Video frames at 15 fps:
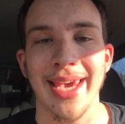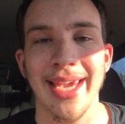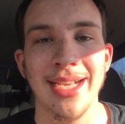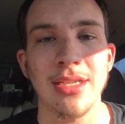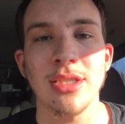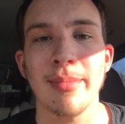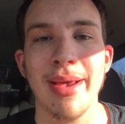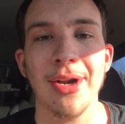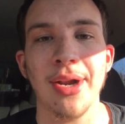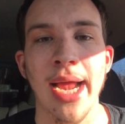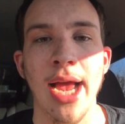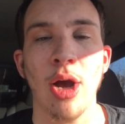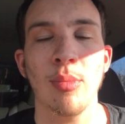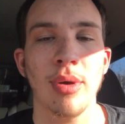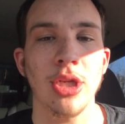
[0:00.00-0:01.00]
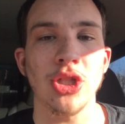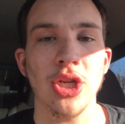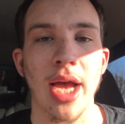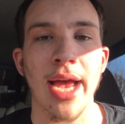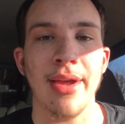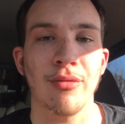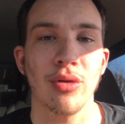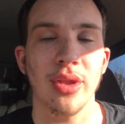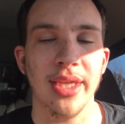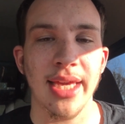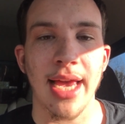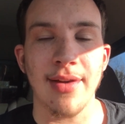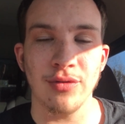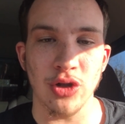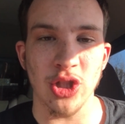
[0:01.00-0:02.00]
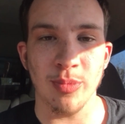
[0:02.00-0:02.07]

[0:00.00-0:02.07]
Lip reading: it doesn't matter how much I really have to